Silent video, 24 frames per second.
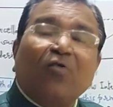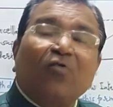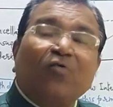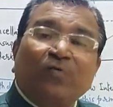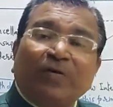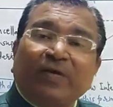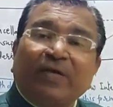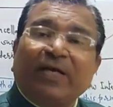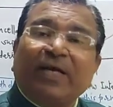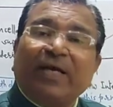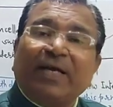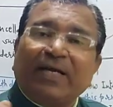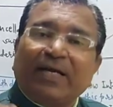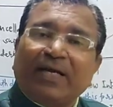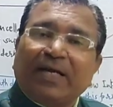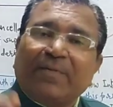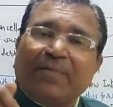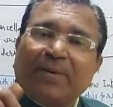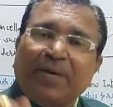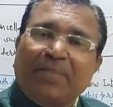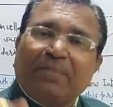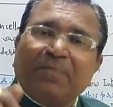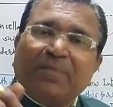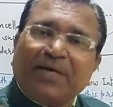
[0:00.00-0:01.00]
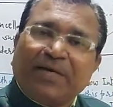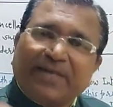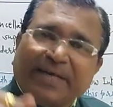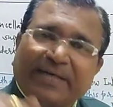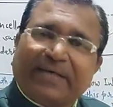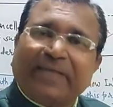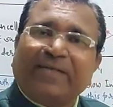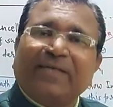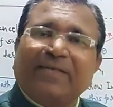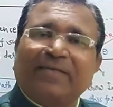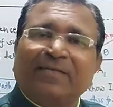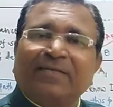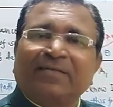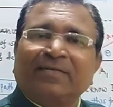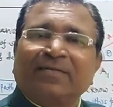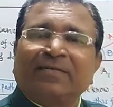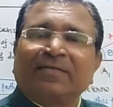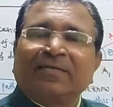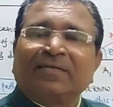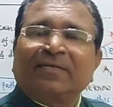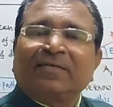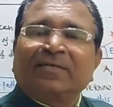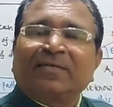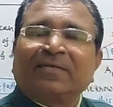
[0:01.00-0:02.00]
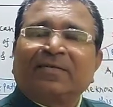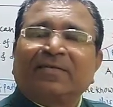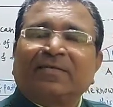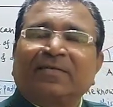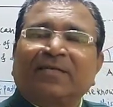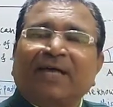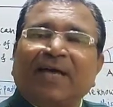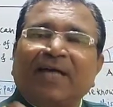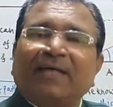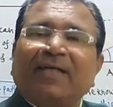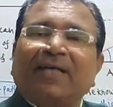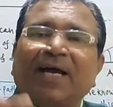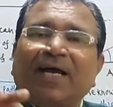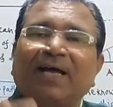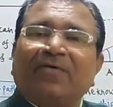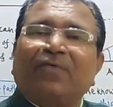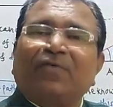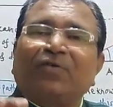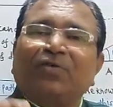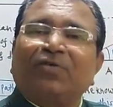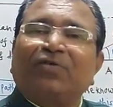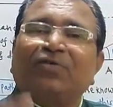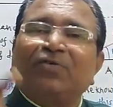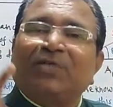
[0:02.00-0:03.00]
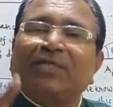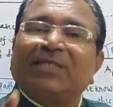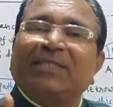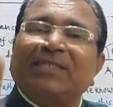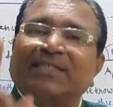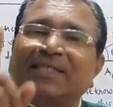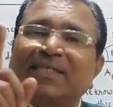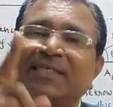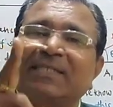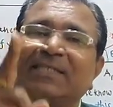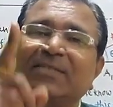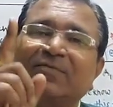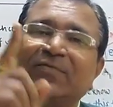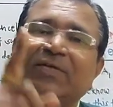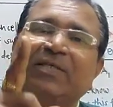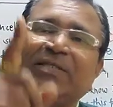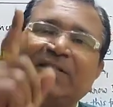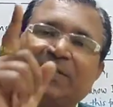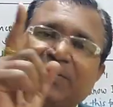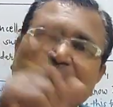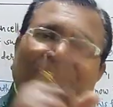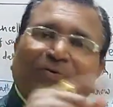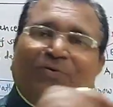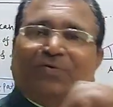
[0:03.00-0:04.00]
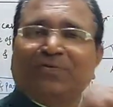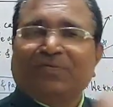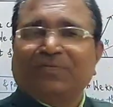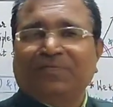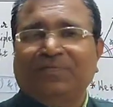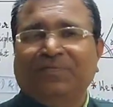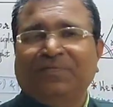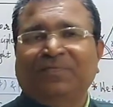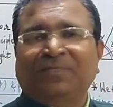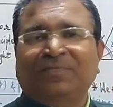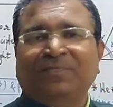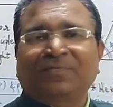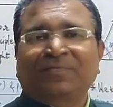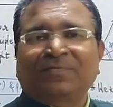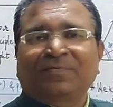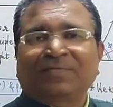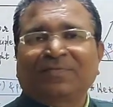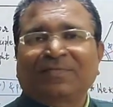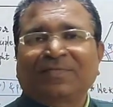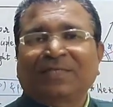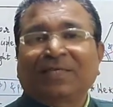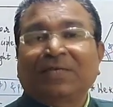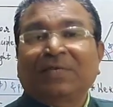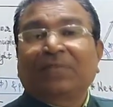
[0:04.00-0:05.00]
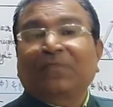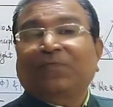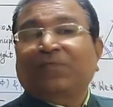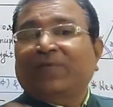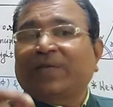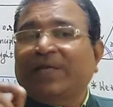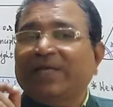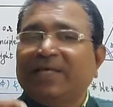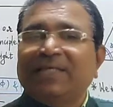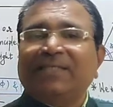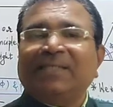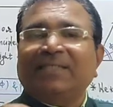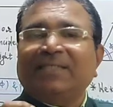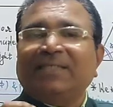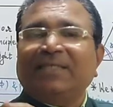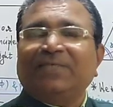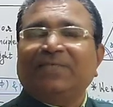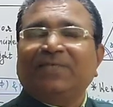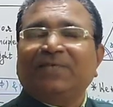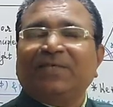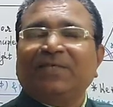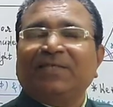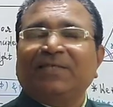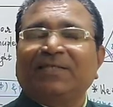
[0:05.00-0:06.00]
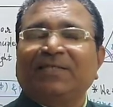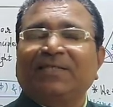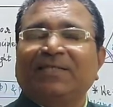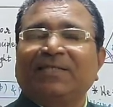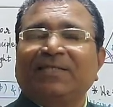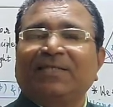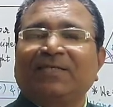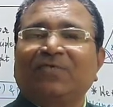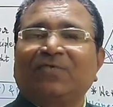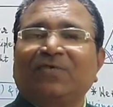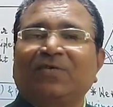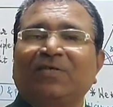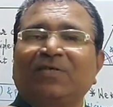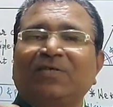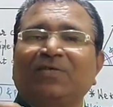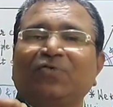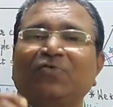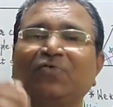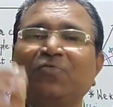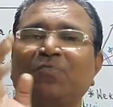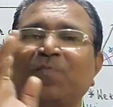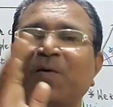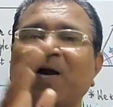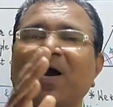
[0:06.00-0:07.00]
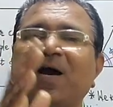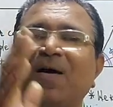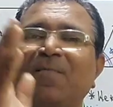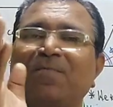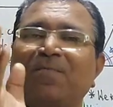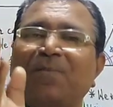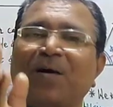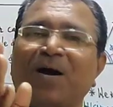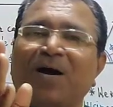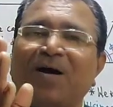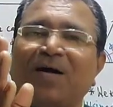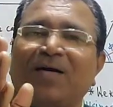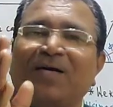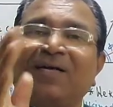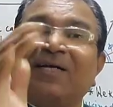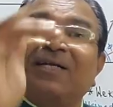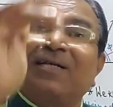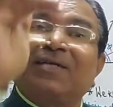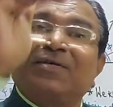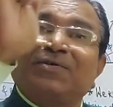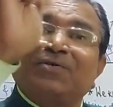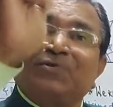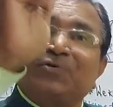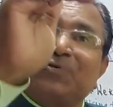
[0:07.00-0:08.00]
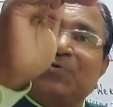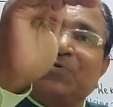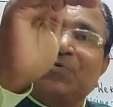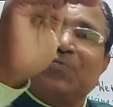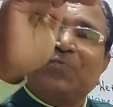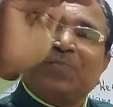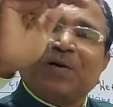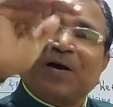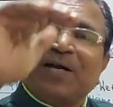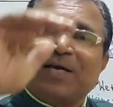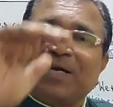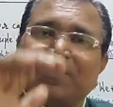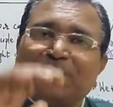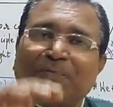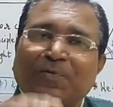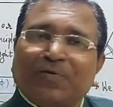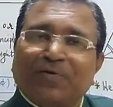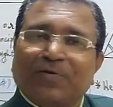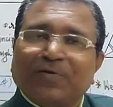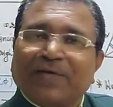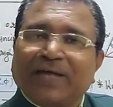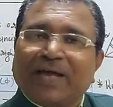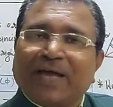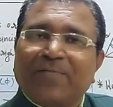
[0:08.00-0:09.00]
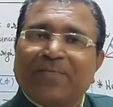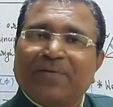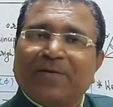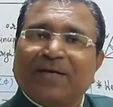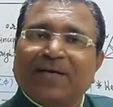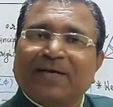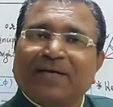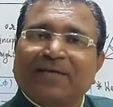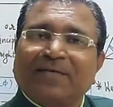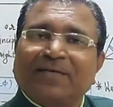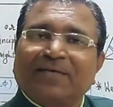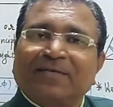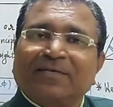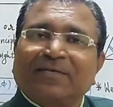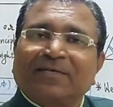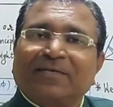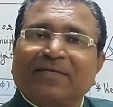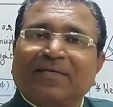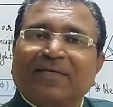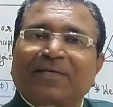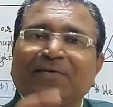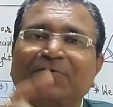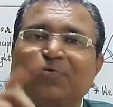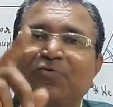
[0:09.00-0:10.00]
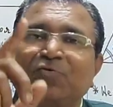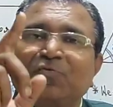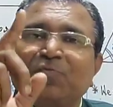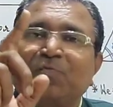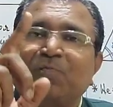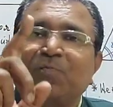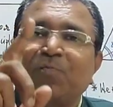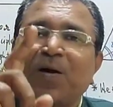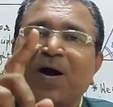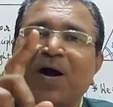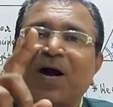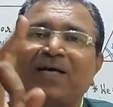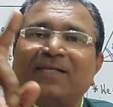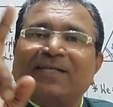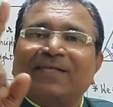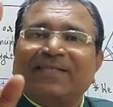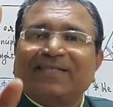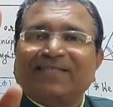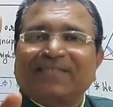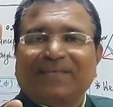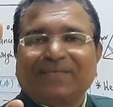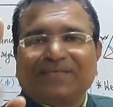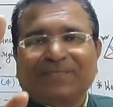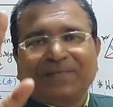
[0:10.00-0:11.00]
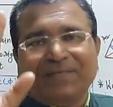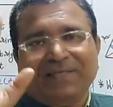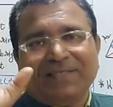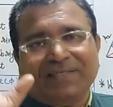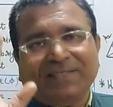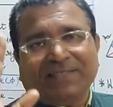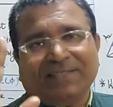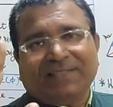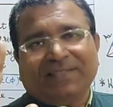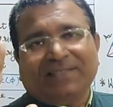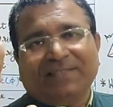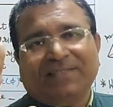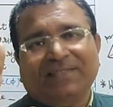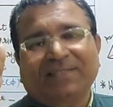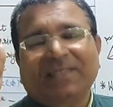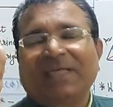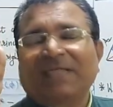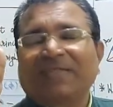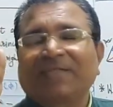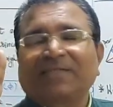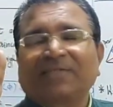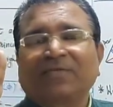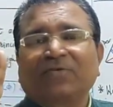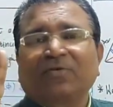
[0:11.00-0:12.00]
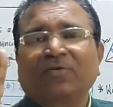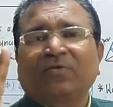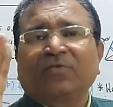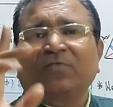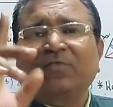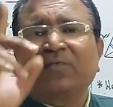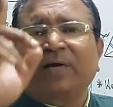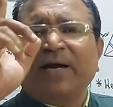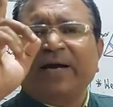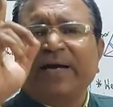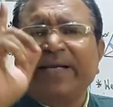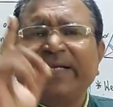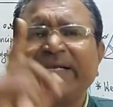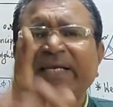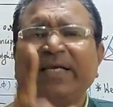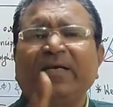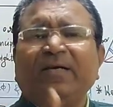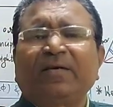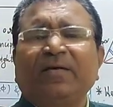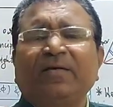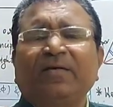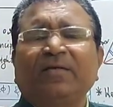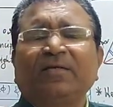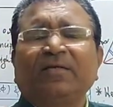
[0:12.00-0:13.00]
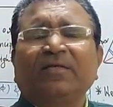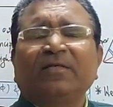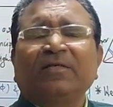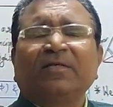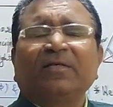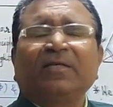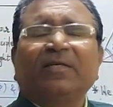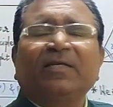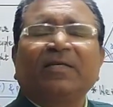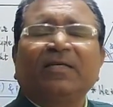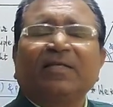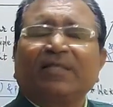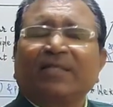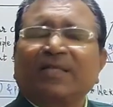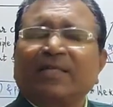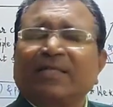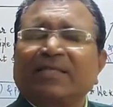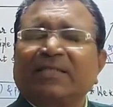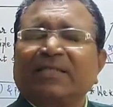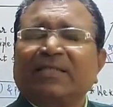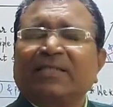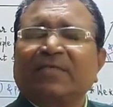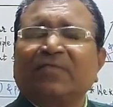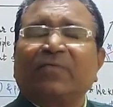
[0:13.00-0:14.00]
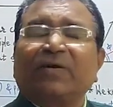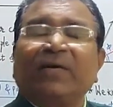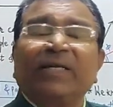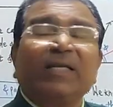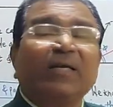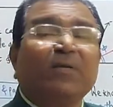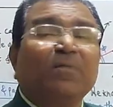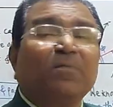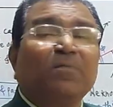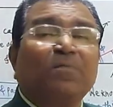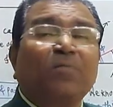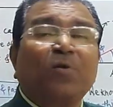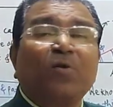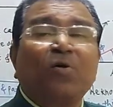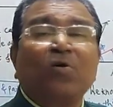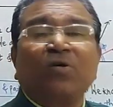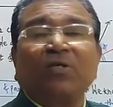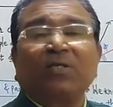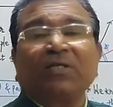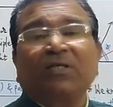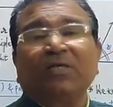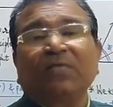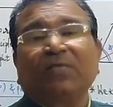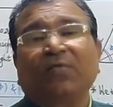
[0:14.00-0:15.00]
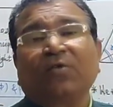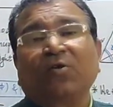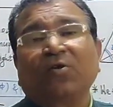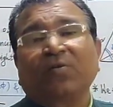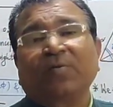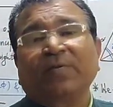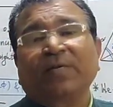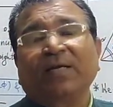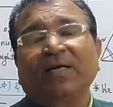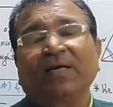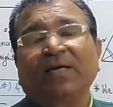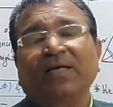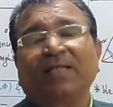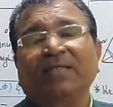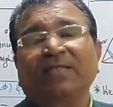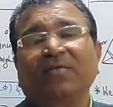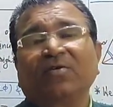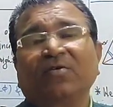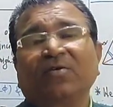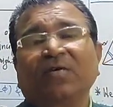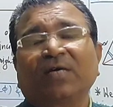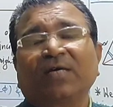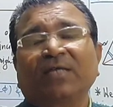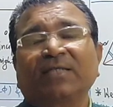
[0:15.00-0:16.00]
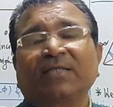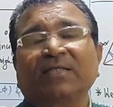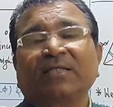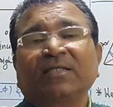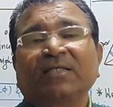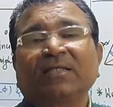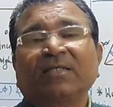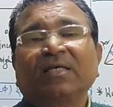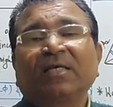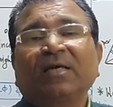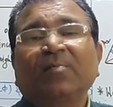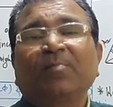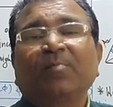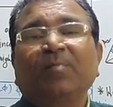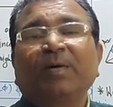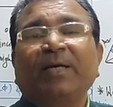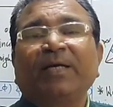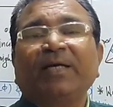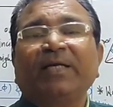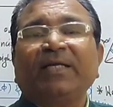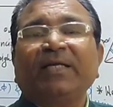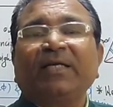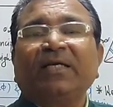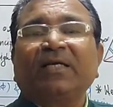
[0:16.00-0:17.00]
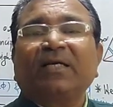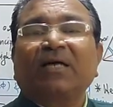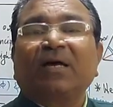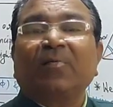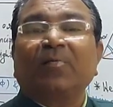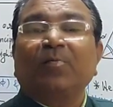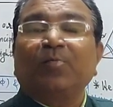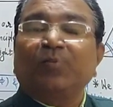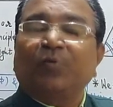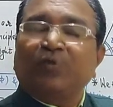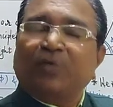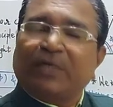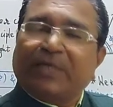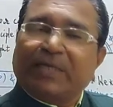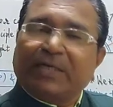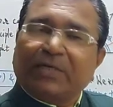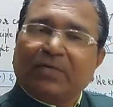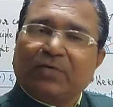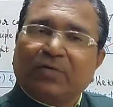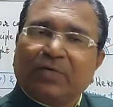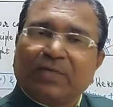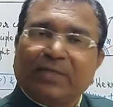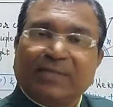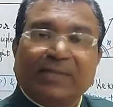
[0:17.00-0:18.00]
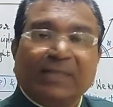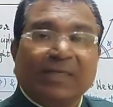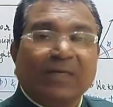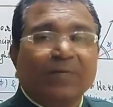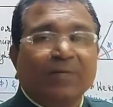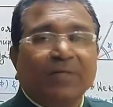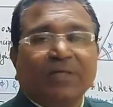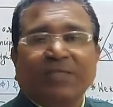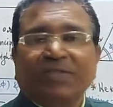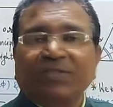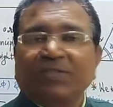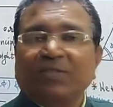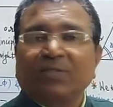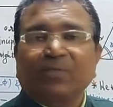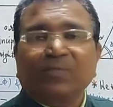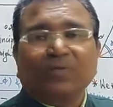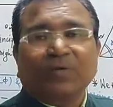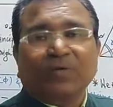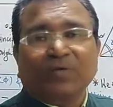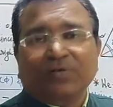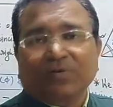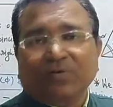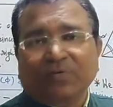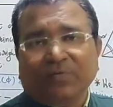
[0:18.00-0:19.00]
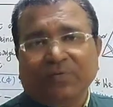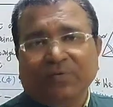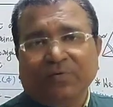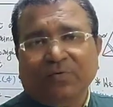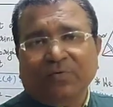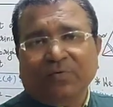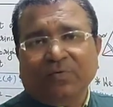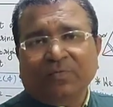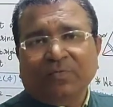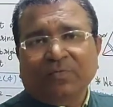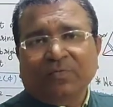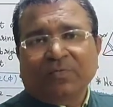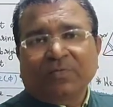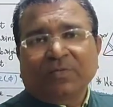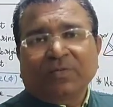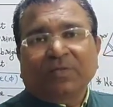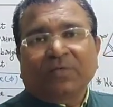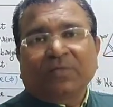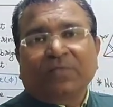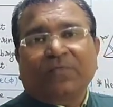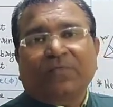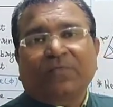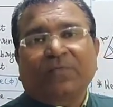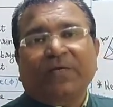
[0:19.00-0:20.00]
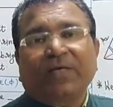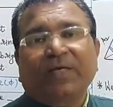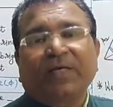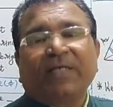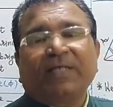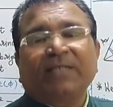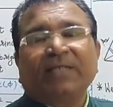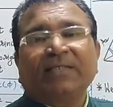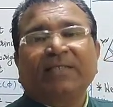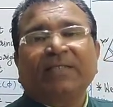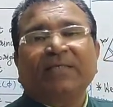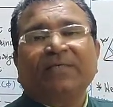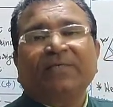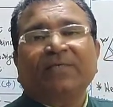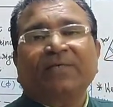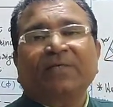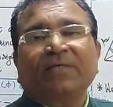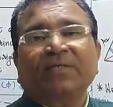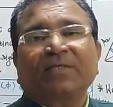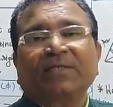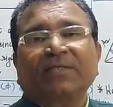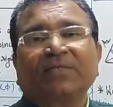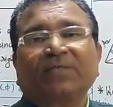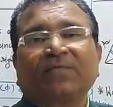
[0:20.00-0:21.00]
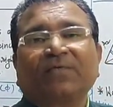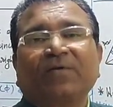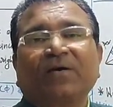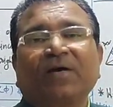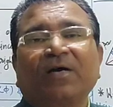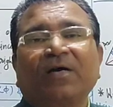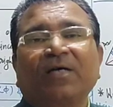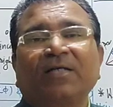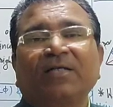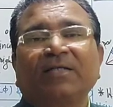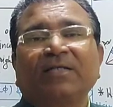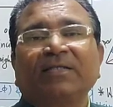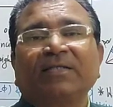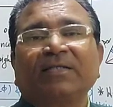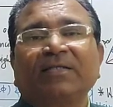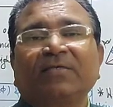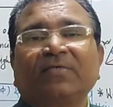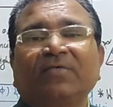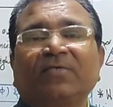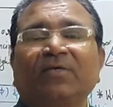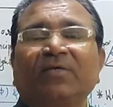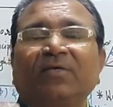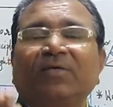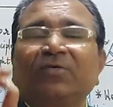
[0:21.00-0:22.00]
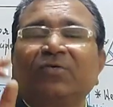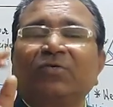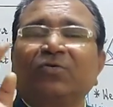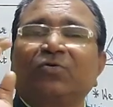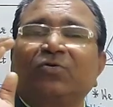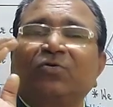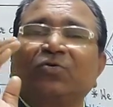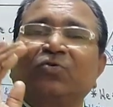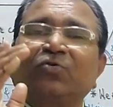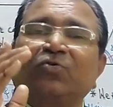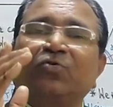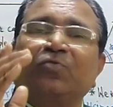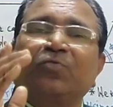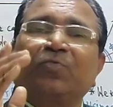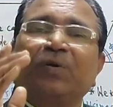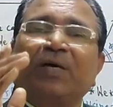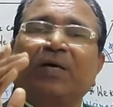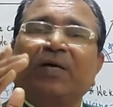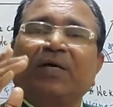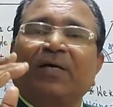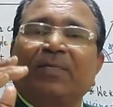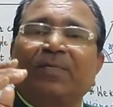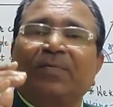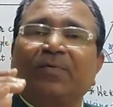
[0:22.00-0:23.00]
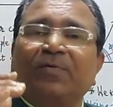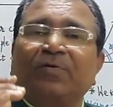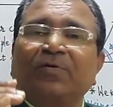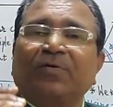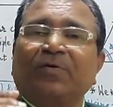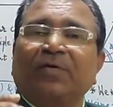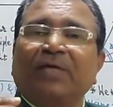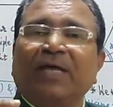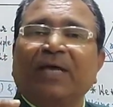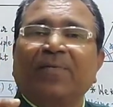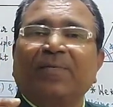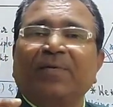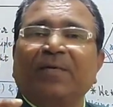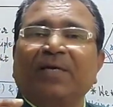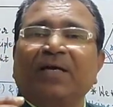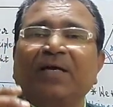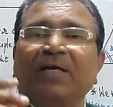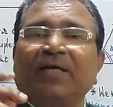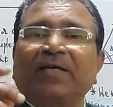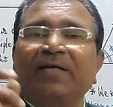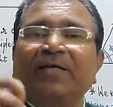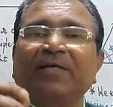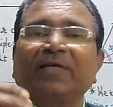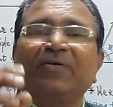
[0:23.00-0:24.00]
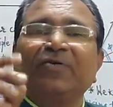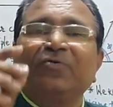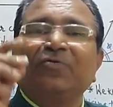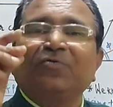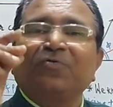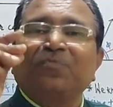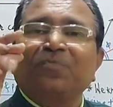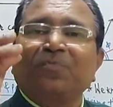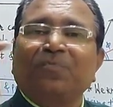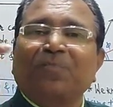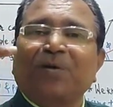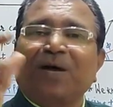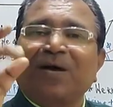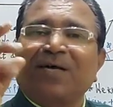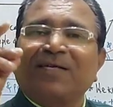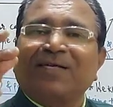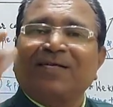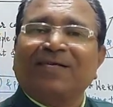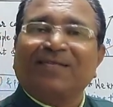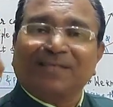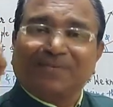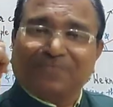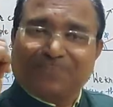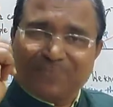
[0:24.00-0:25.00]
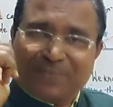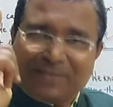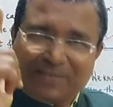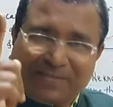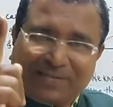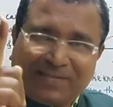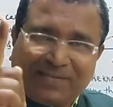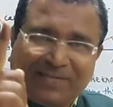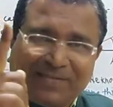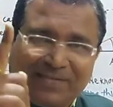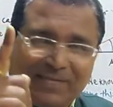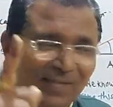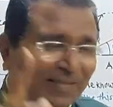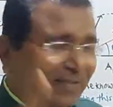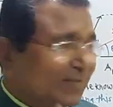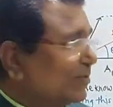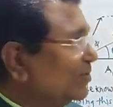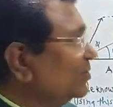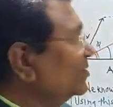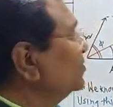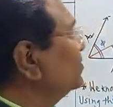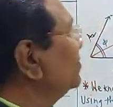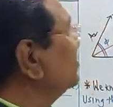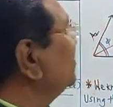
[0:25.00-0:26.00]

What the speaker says: we can remember it? That I want to discuss with you. Phase difference is equal to 2 pi upon lambda into path difference. That's all. Very interesting, very important formula as long as many computative examination point of view. Phase difference phi is equal to 2 pi upon lambda into path difference. That's all.